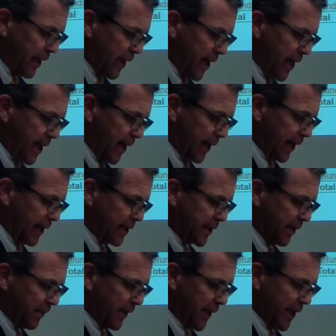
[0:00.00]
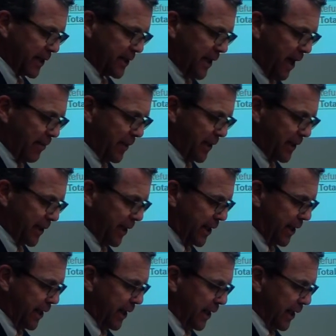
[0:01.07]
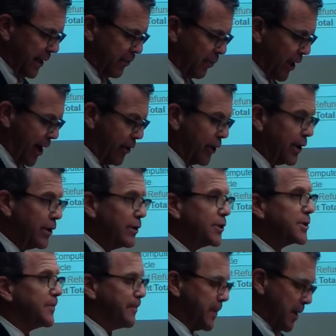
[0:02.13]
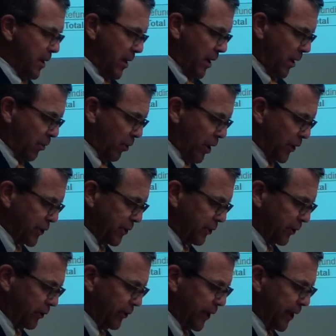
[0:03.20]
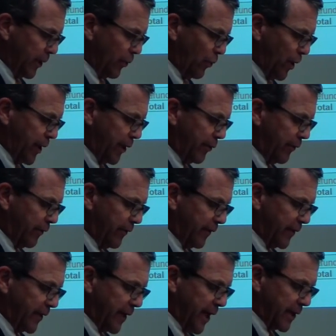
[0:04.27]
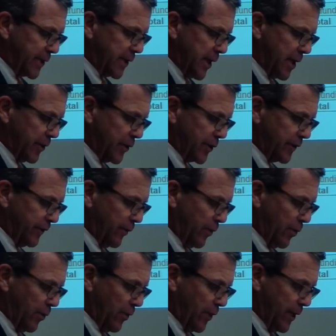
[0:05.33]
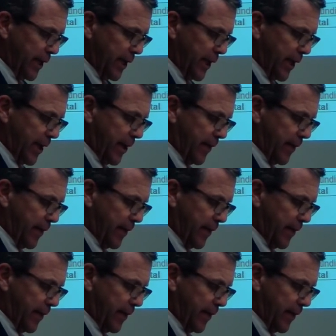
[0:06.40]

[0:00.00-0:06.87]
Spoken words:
Again, something that has not been done in prior years. We're also including $150,000 for the